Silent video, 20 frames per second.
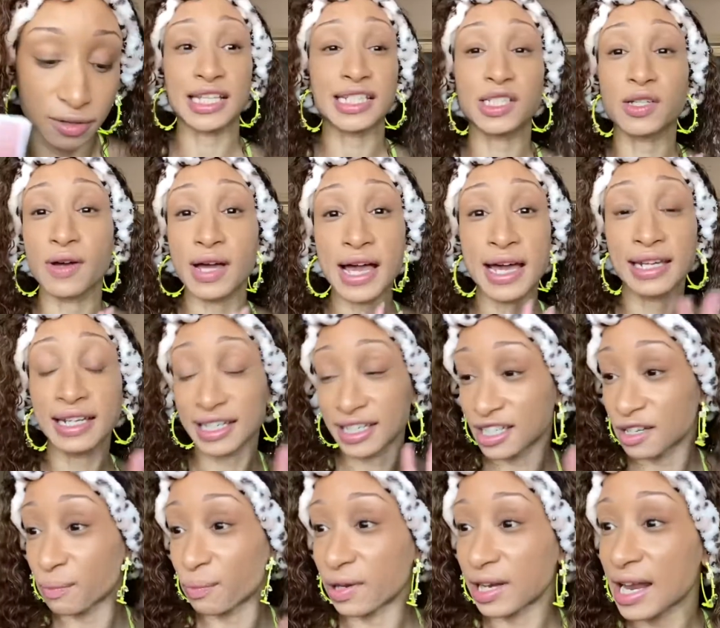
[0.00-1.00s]
Let's go ahead
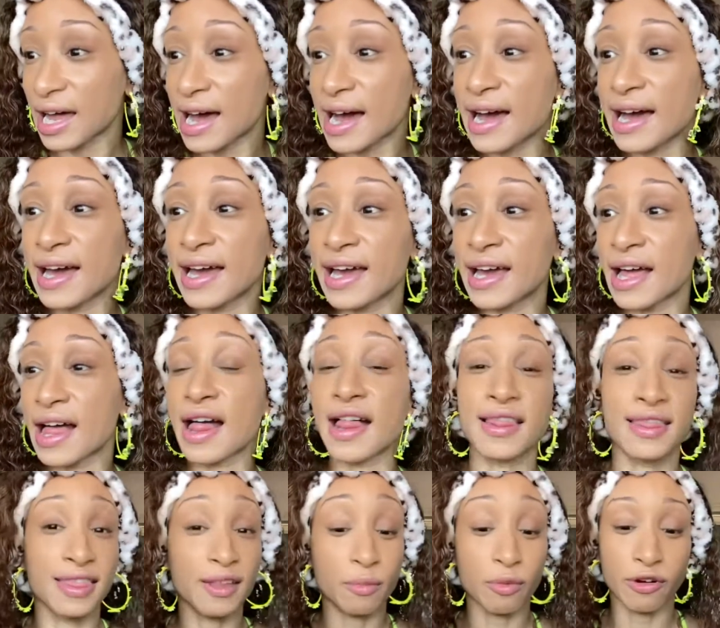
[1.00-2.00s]
and apply the